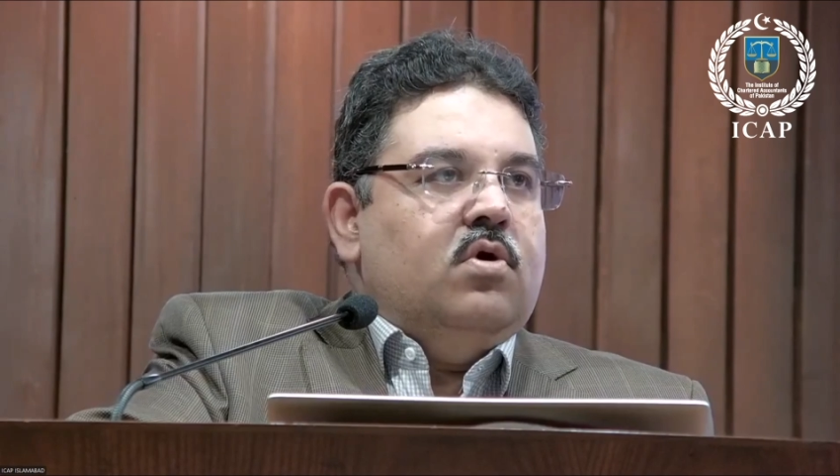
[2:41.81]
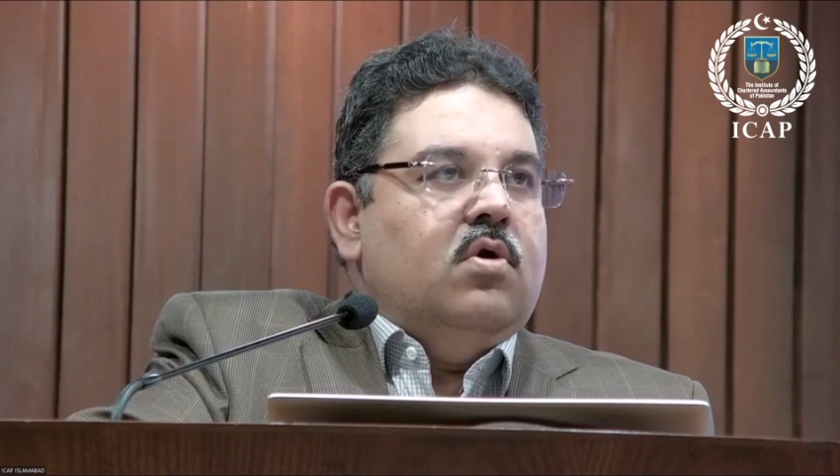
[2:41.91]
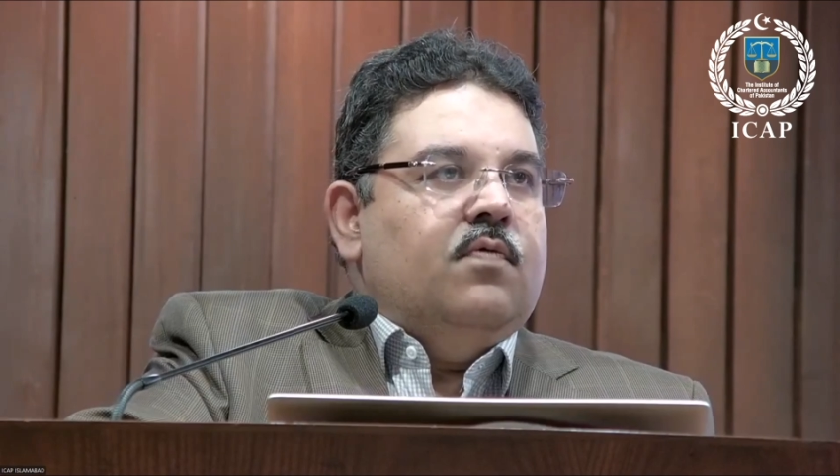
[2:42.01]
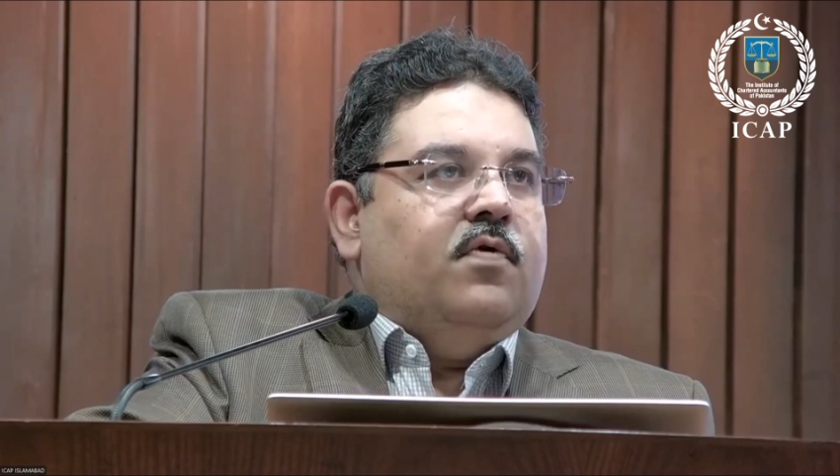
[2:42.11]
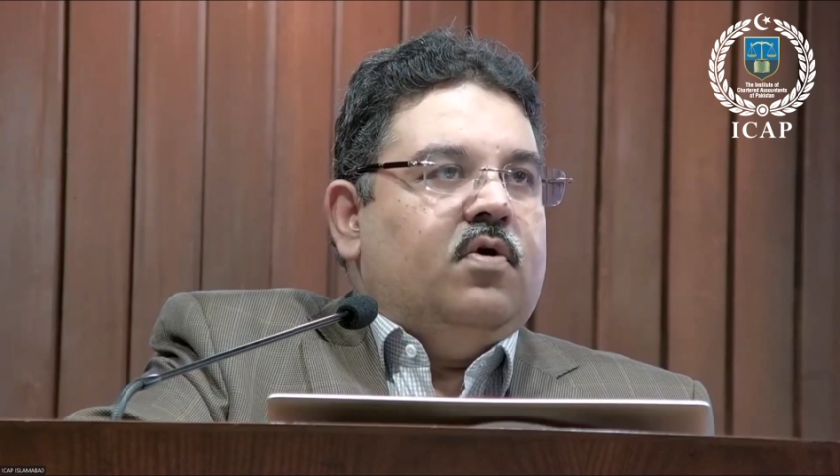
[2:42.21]

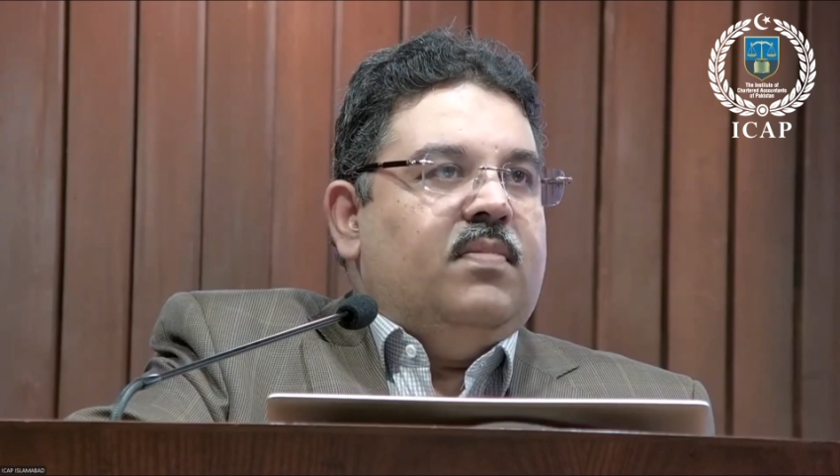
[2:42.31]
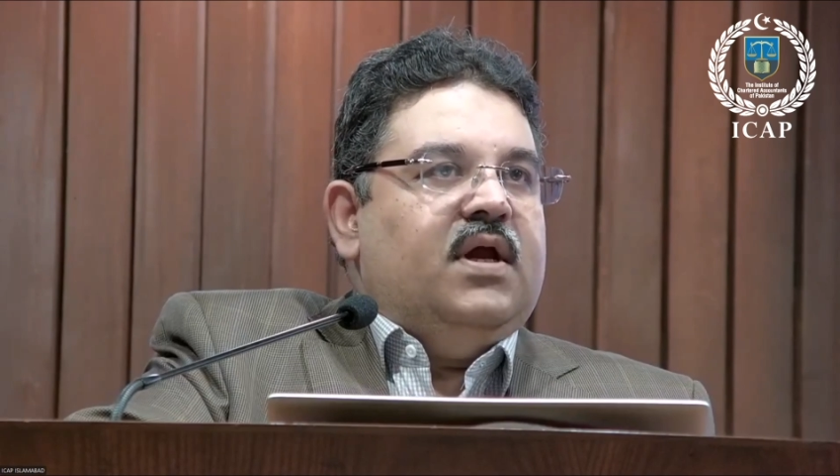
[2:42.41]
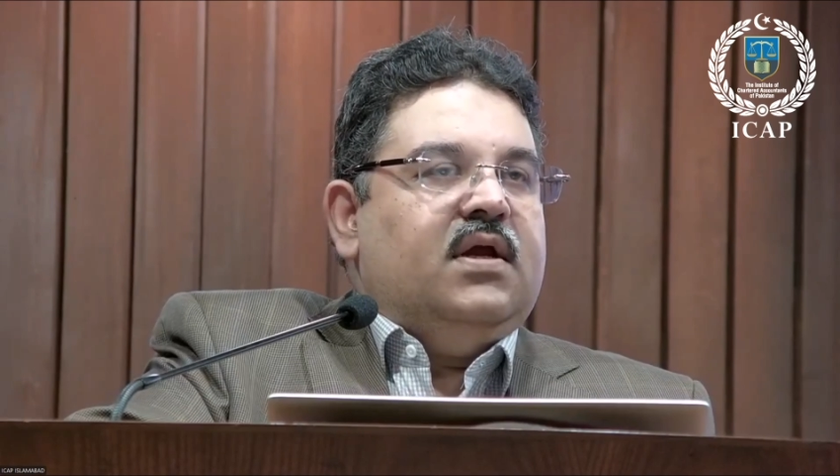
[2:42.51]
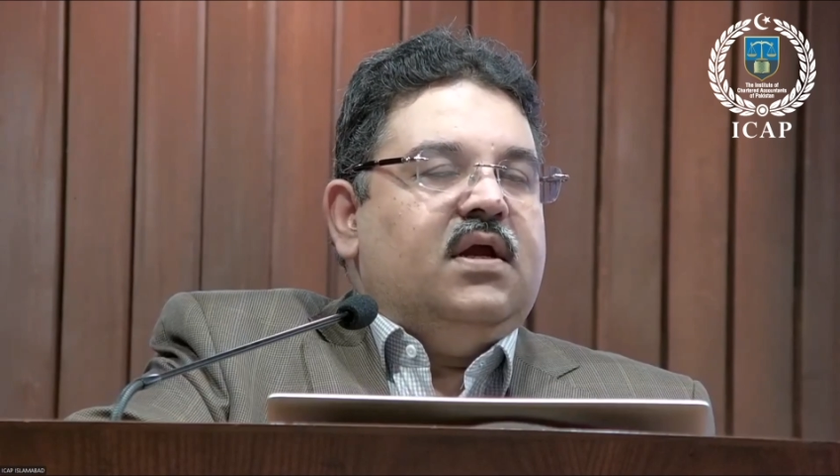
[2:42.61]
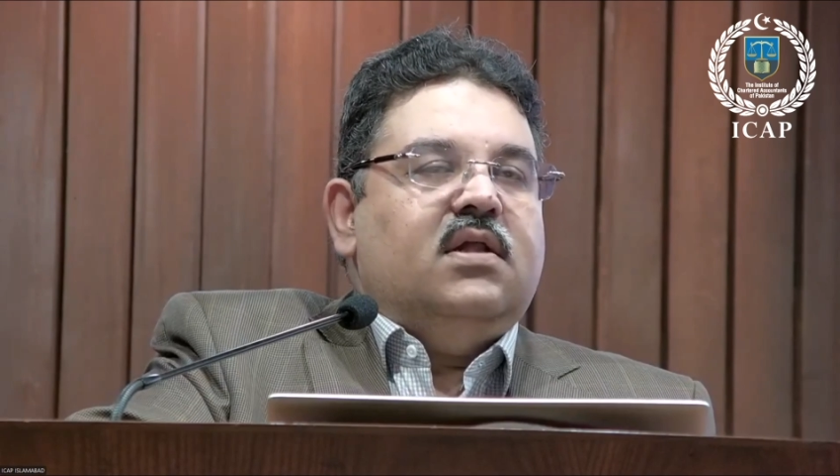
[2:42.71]
for
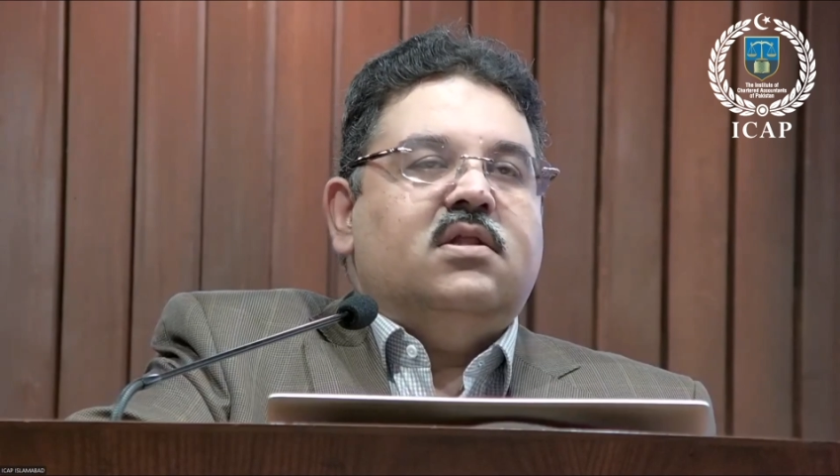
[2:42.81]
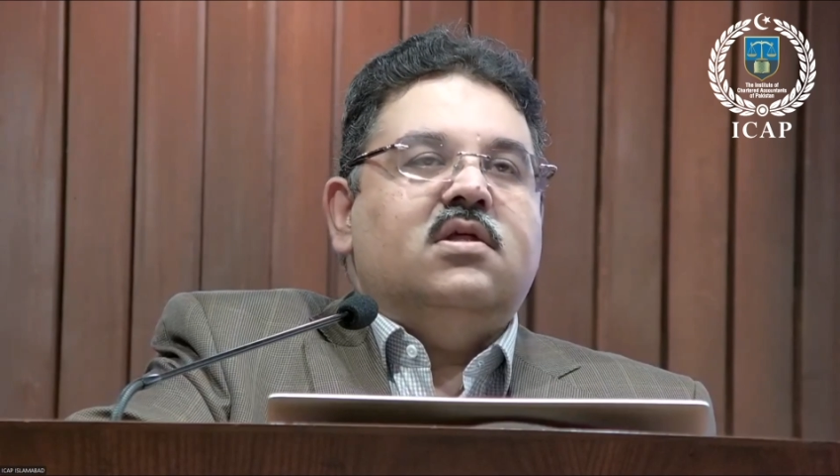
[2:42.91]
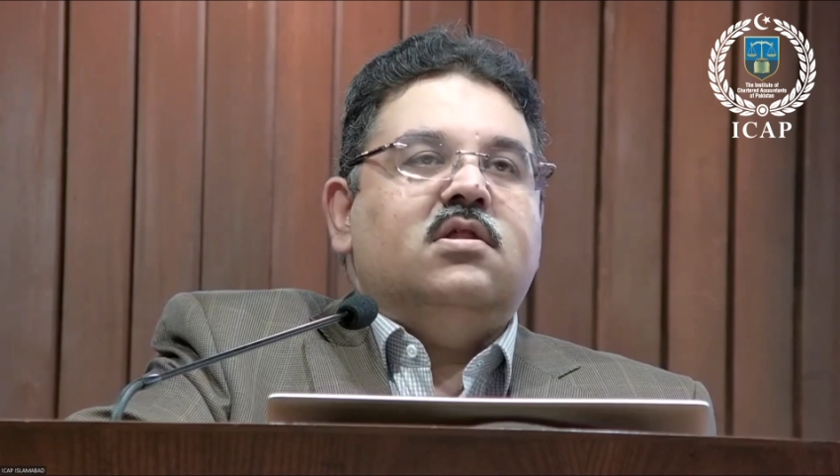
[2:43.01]
making this